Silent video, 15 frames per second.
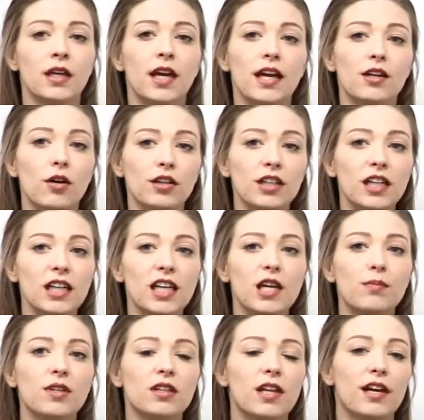In order to
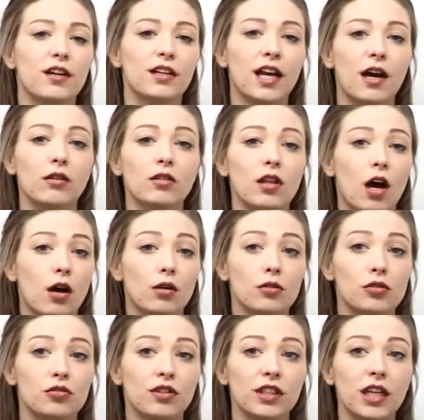keep the layer count low,
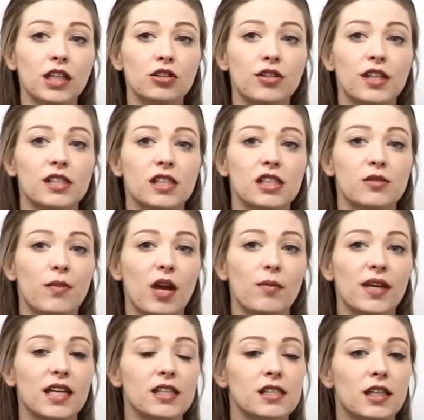shrinking traces may
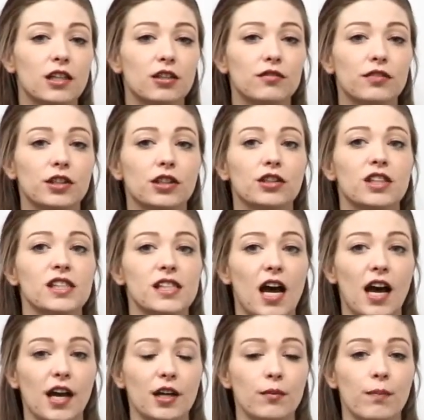be considered for your
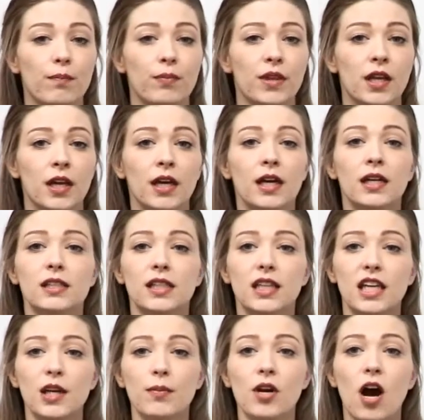design. To
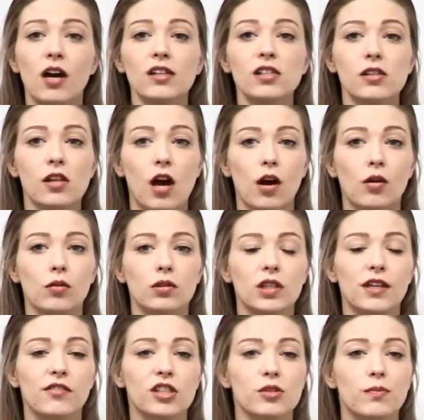keep costs low,
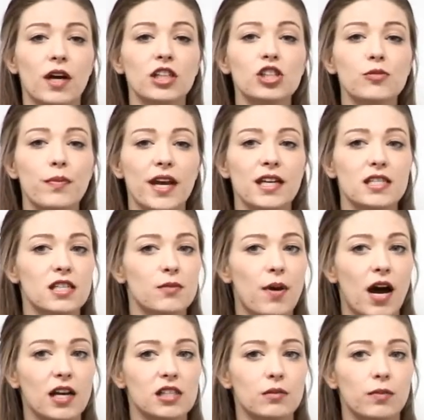leave as much space as
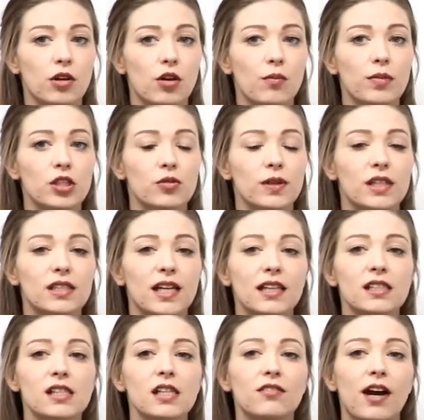possible between
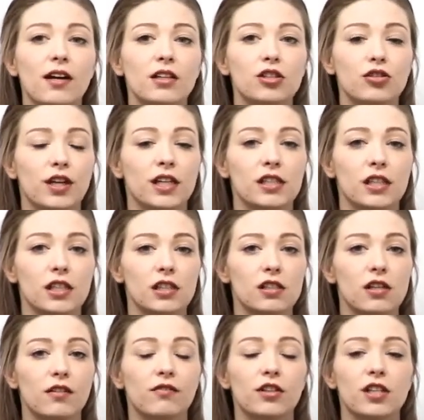densely routed
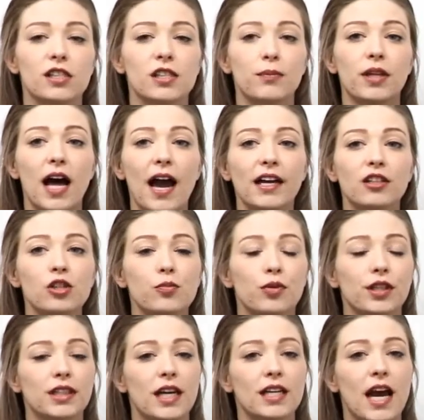traces for the supplier's
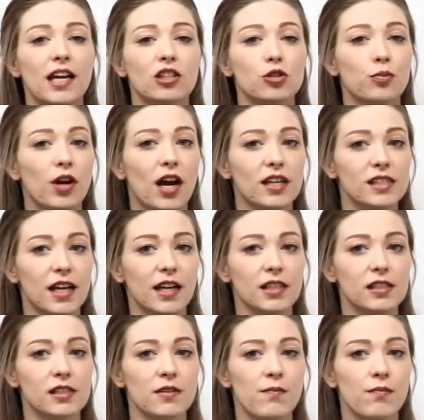print and etch
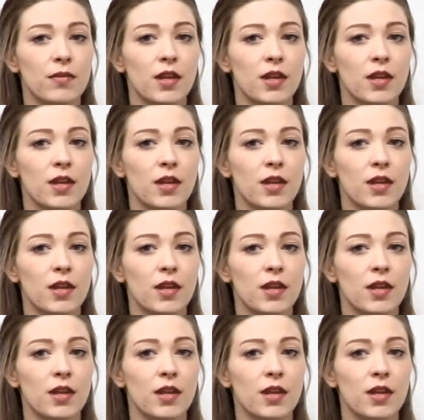process.